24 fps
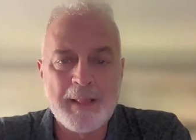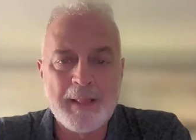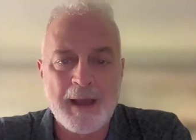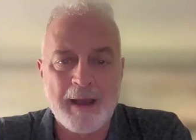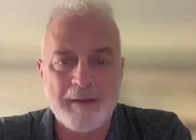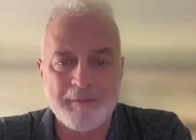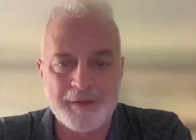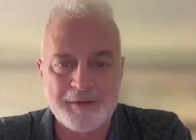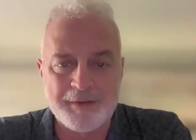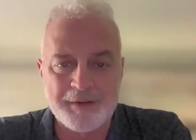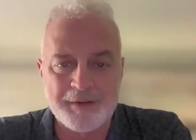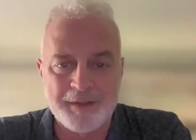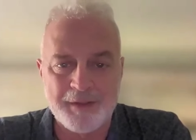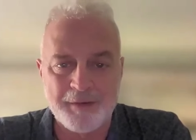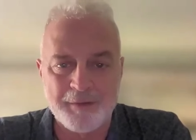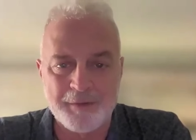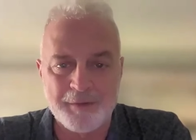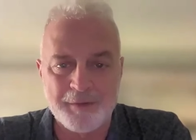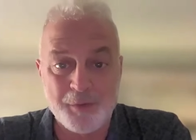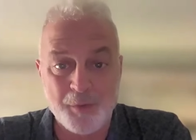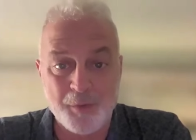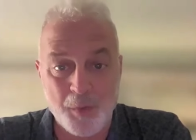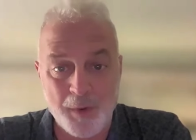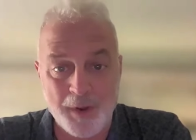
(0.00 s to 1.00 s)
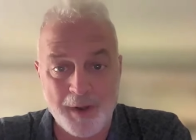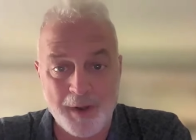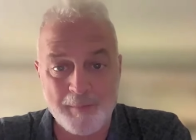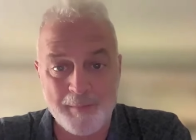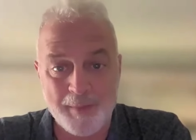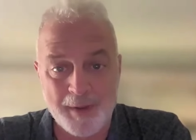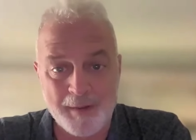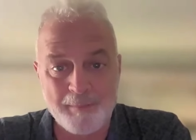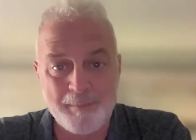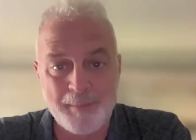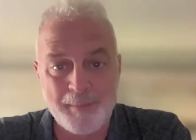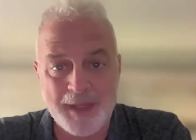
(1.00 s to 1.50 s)
Obviously, there was quite a
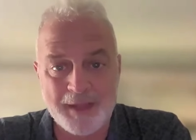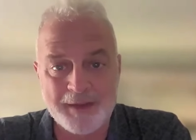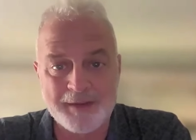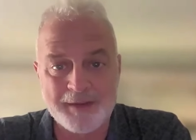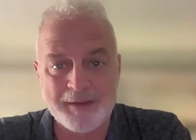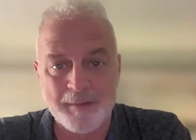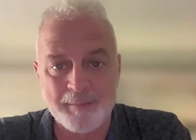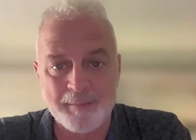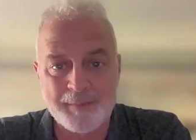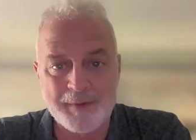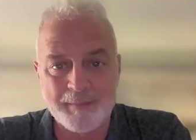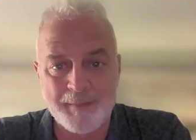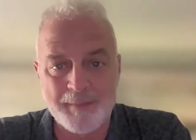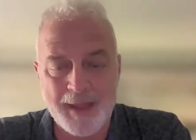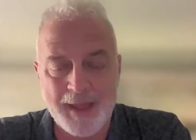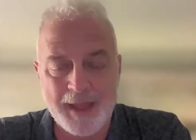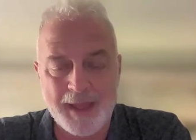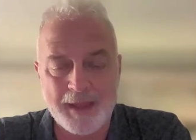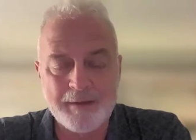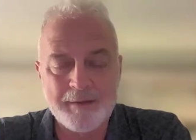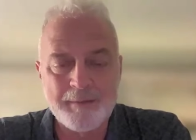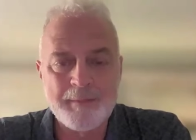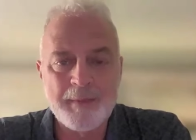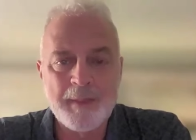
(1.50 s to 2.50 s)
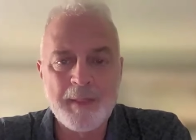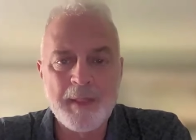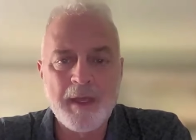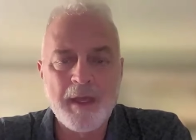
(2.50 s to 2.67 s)
bit of pent up demand.